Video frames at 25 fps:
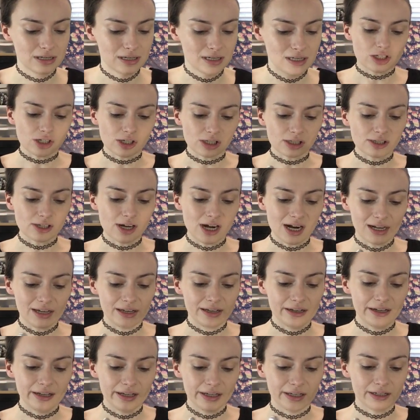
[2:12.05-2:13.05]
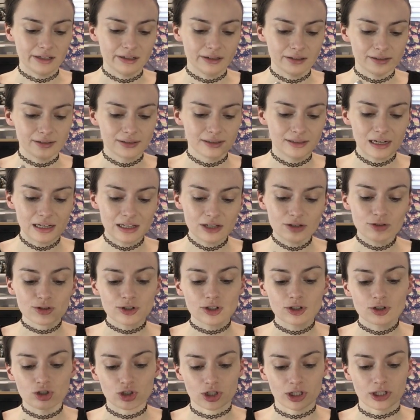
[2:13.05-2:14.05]
To lock it in, I used
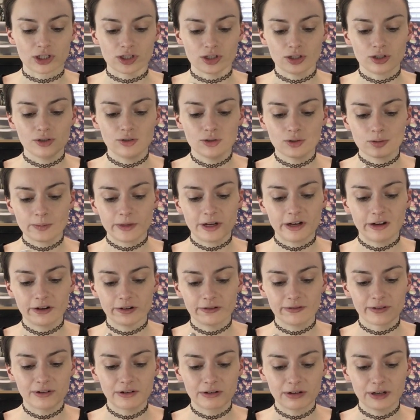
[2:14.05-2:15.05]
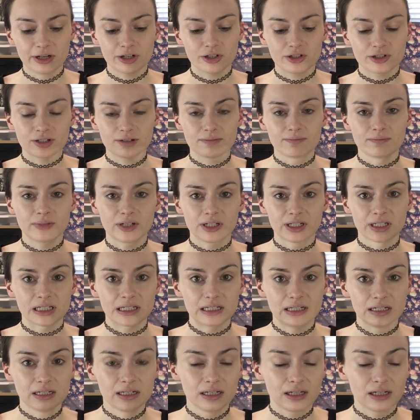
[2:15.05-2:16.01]
to just use powder foundation, but